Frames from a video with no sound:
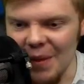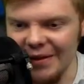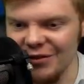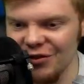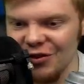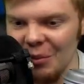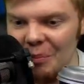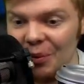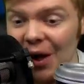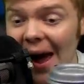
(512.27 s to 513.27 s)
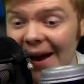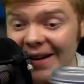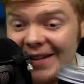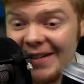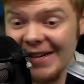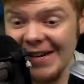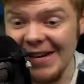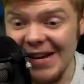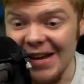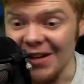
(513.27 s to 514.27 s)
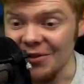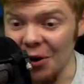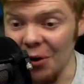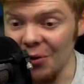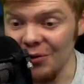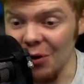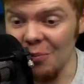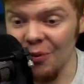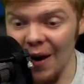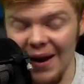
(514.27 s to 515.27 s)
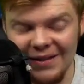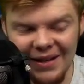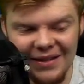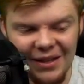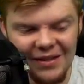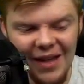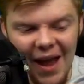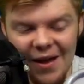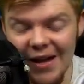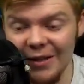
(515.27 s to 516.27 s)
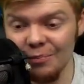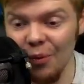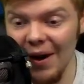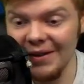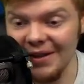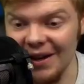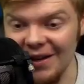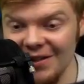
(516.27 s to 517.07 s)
It's just a black, no brand, like it has branding on it.